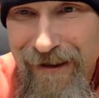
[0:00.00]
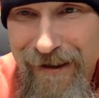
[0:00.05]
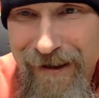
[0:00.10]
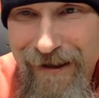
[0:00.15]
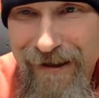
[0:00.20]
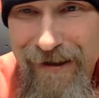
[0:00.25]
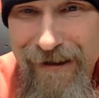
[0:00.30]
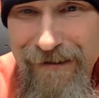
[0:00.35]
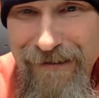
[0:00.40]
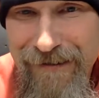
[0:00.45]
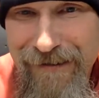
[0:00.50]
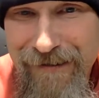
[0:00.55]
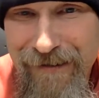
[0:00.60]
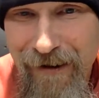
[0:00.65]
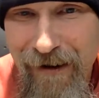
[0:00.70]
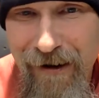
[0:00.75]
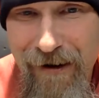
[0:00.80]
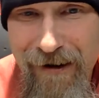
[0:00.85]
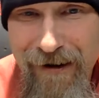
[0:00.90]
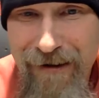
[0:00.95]
He doesn't
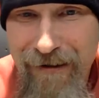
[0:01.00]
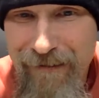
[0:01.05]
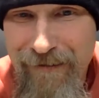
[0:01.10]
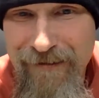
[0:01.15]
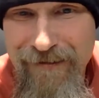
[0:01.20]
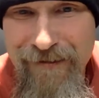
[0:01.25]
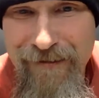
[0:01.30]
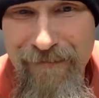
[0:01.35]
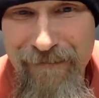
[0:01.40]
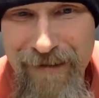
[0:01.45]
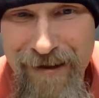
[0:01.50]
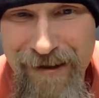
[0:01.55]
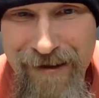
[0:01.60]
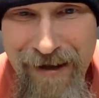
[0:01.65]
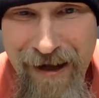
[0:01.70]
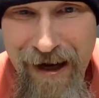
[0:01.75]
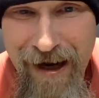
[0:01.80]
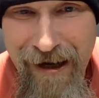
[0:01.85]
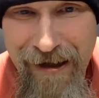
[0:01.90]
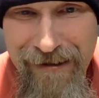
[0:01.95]
talk. He'll shoot me
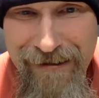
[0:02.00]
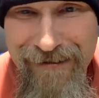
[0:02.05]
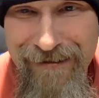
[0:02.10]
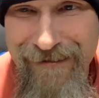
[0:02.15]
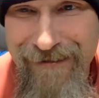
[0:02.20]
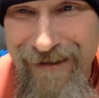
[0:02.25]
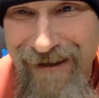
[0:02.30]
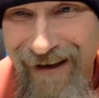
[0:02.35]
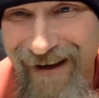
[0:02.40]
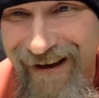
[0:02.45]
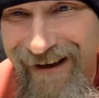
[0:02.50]
texts.